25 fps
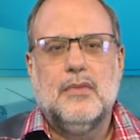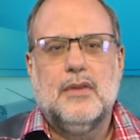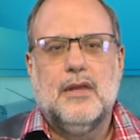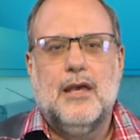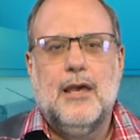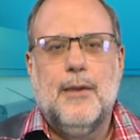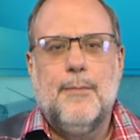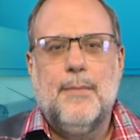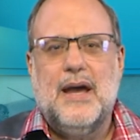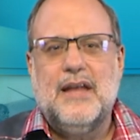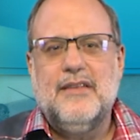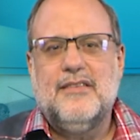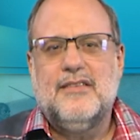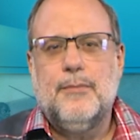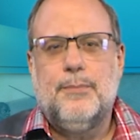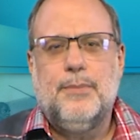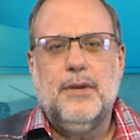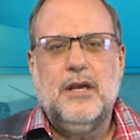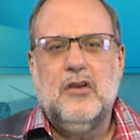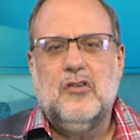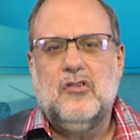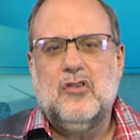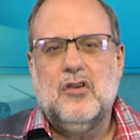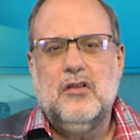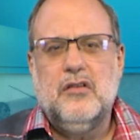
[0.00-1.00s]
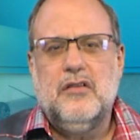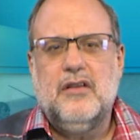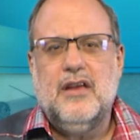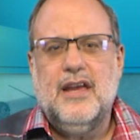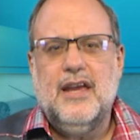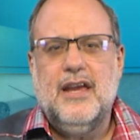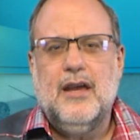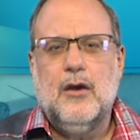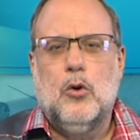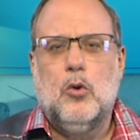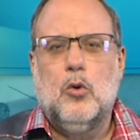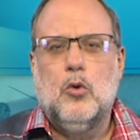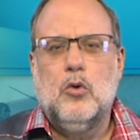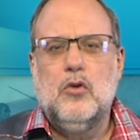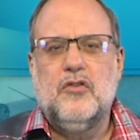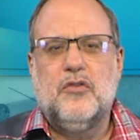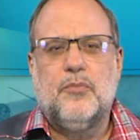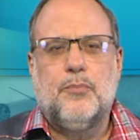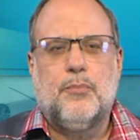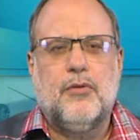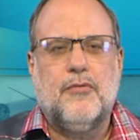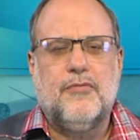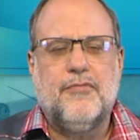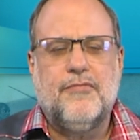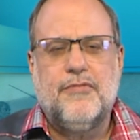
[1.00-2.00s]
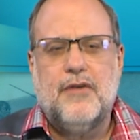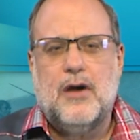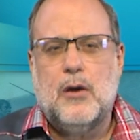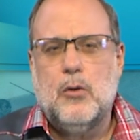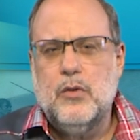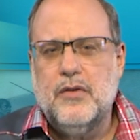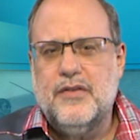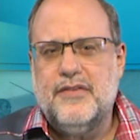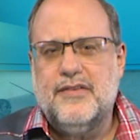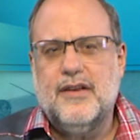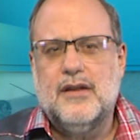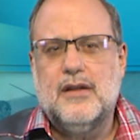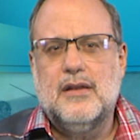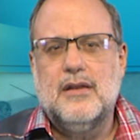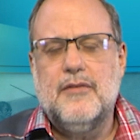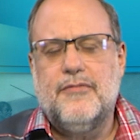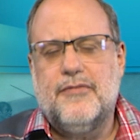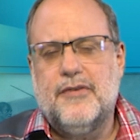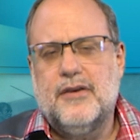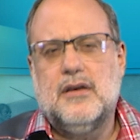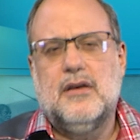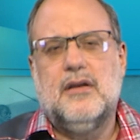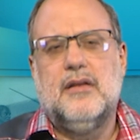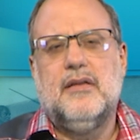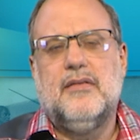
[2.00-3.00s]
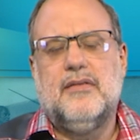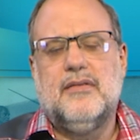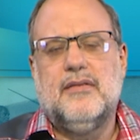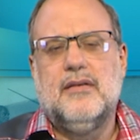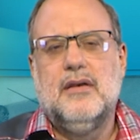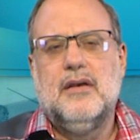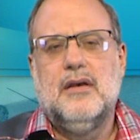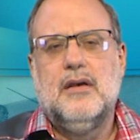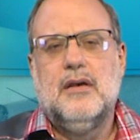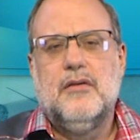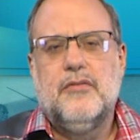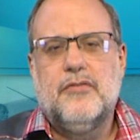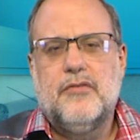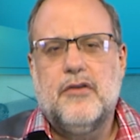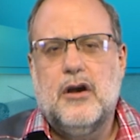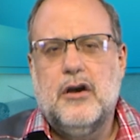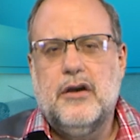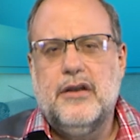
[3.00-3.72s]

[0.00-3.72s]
Emancipation Day holds profound significance for our